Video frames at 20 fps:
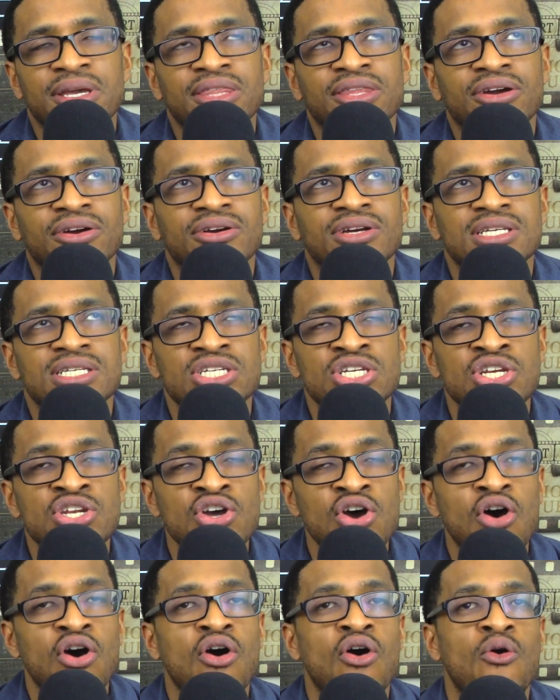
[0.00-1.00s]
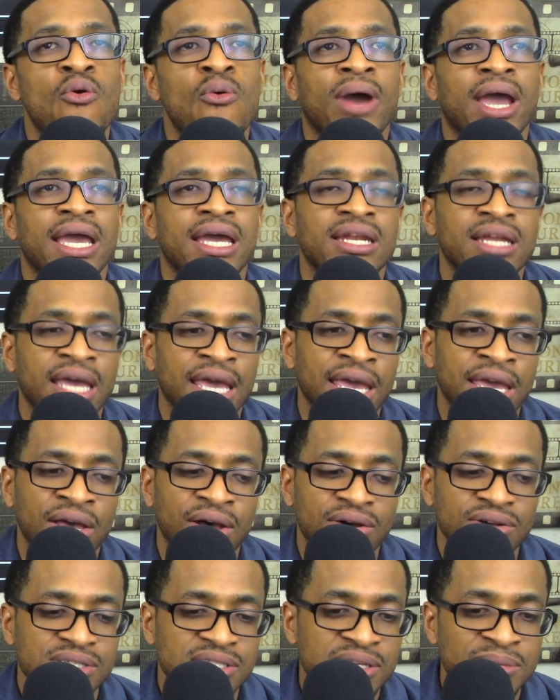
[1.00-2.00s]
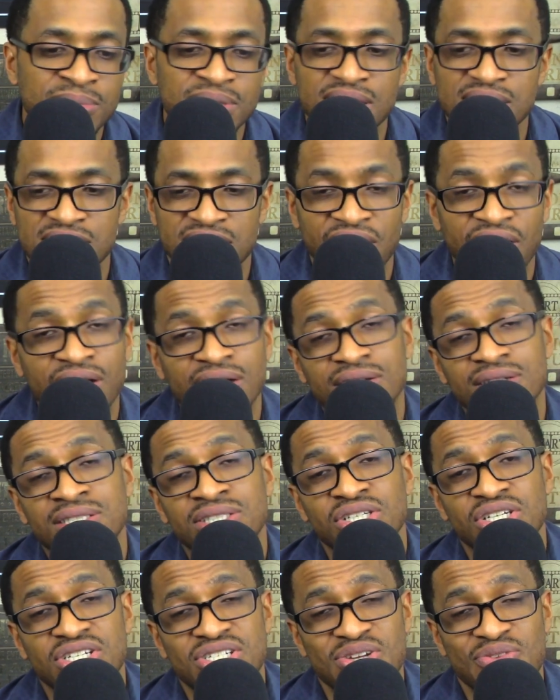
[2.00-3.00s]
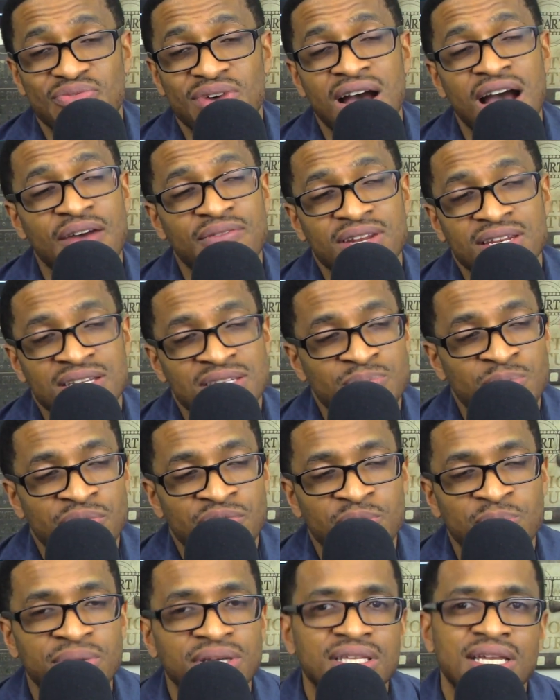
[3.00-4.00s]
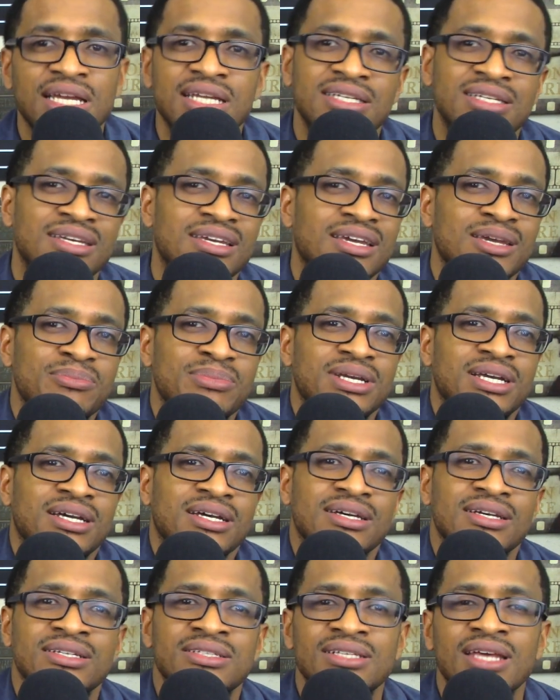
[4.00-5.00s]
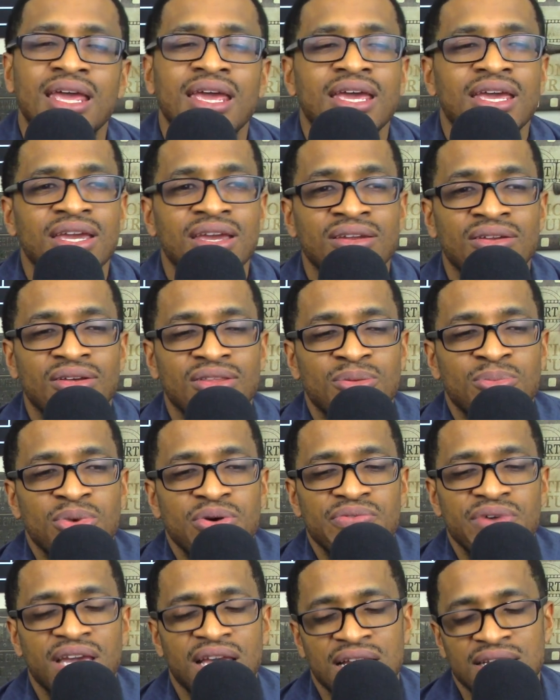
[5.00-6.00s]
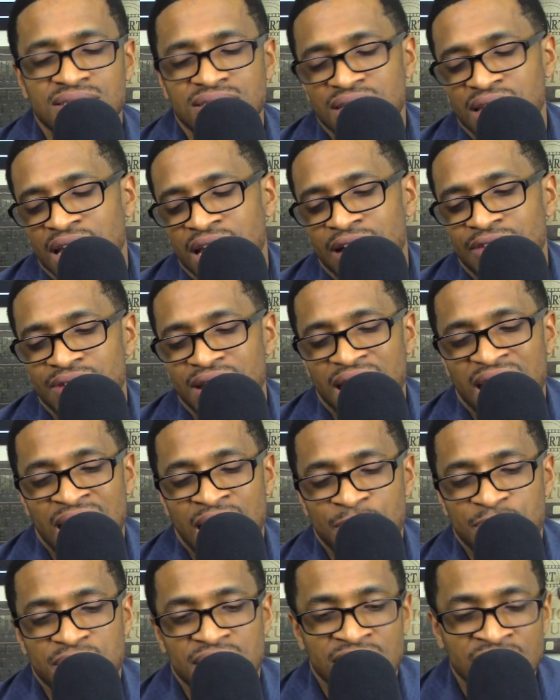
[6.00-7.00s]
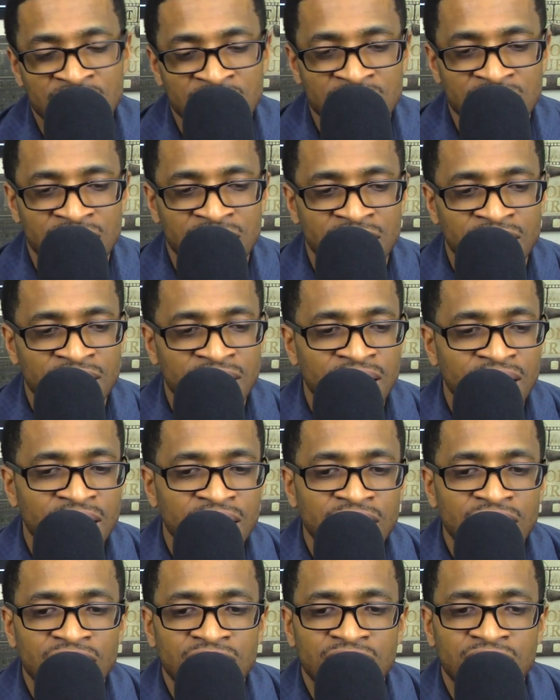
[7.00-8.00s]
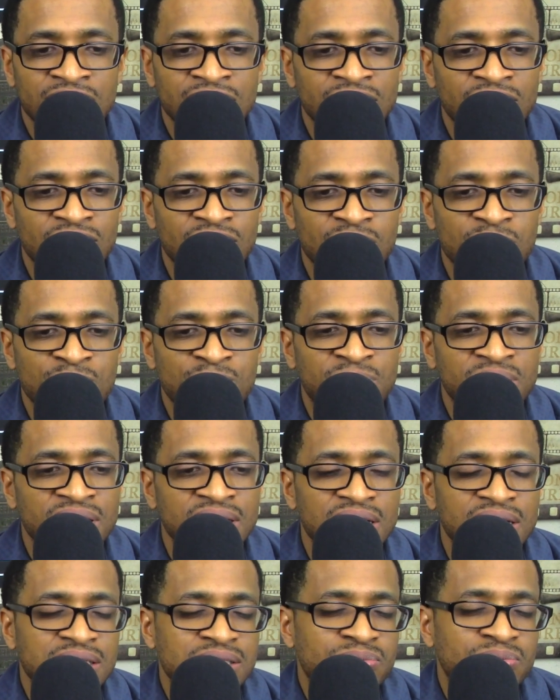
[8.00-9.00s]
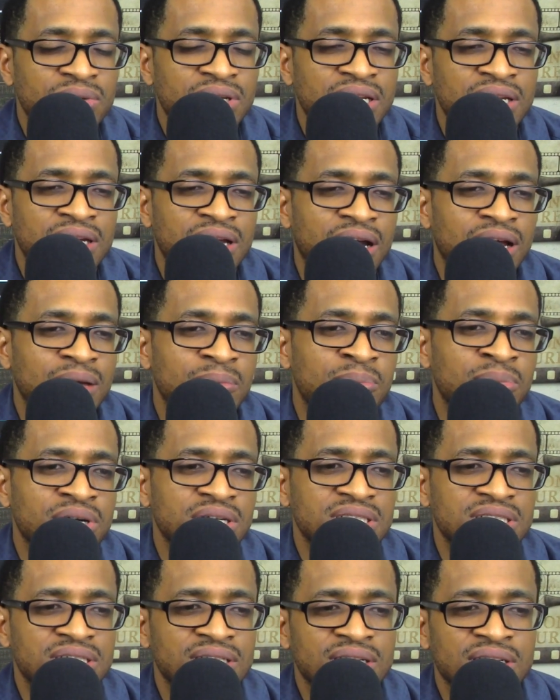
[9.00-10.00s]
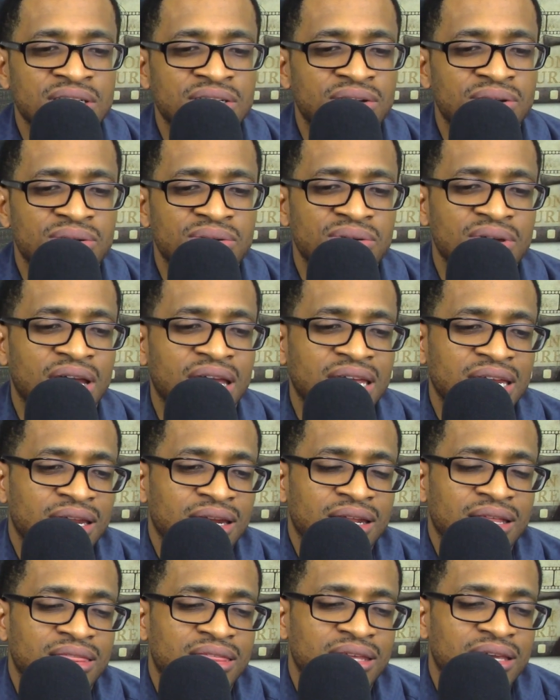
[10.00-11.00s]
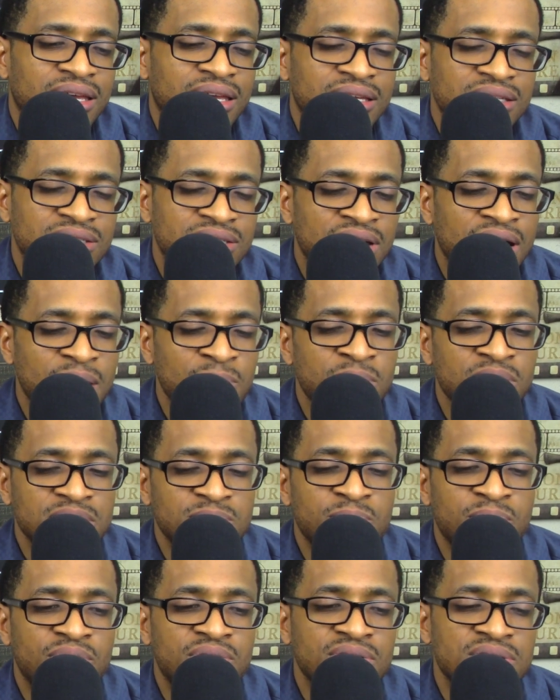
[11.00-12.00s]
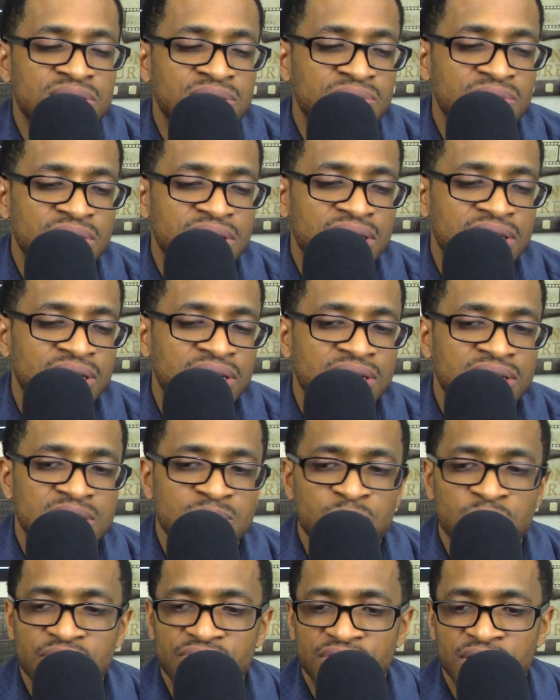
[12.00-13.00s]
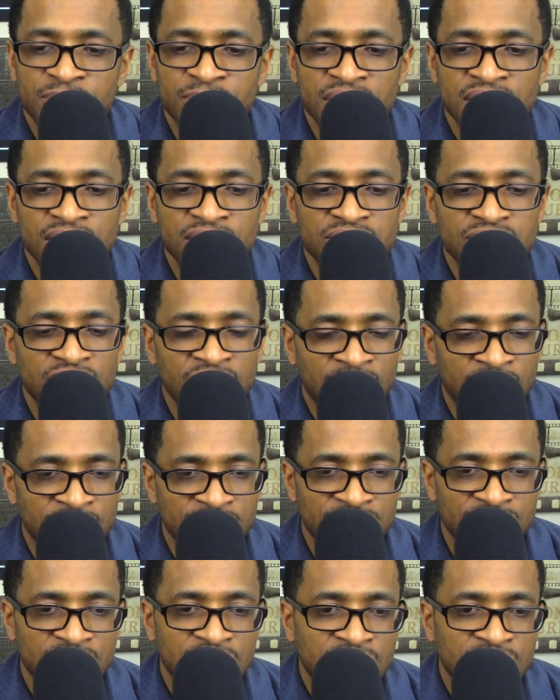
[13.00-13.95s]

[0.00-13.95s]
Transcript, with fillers: there is no way in hell some of these characters should have survived in this movie, but they did, because, you know, the movie has to have a happy ending, you know. But it's really not much, you know, it's not much more to it than this movie. I mean, you have